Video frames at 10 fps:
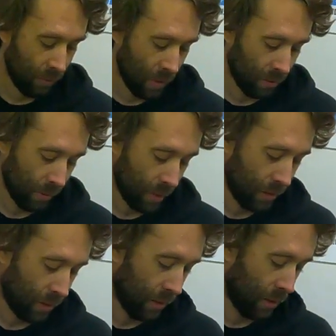we've learnt
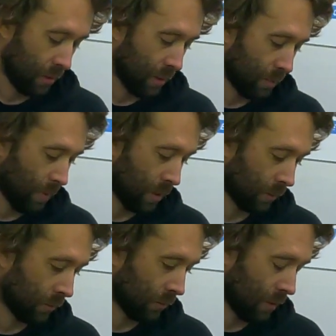recently, this
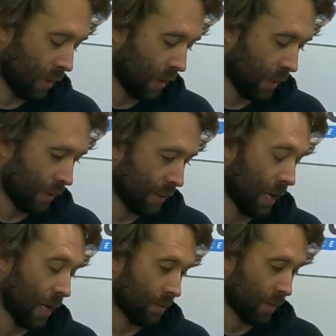one,
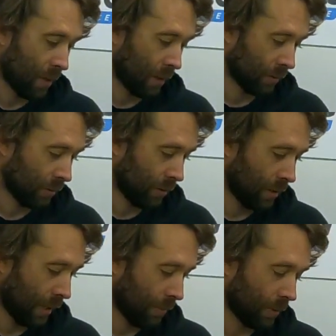that other motor
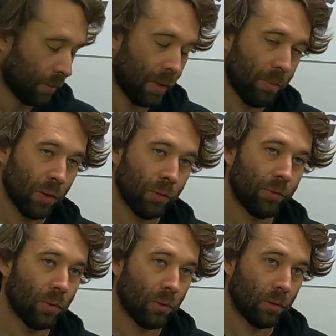that we rebuilt
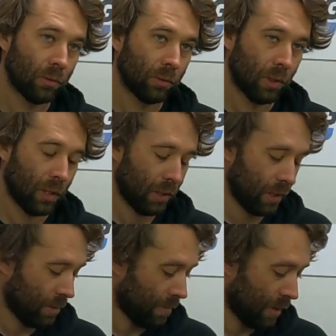for
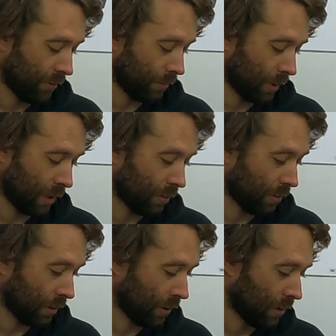our mate from
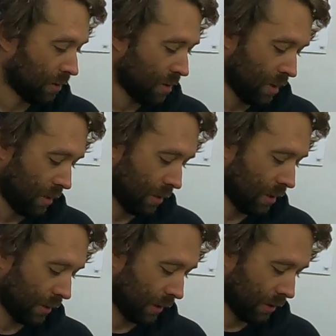Kingaroy,
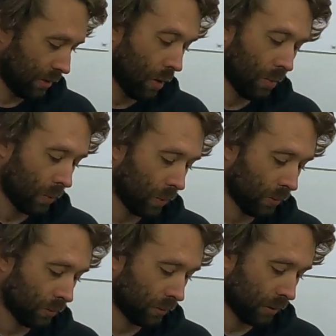I reckon no
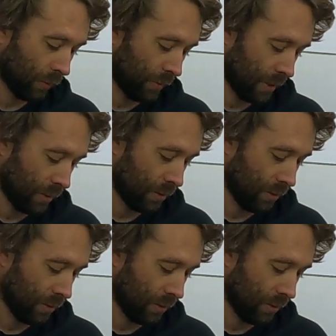more of this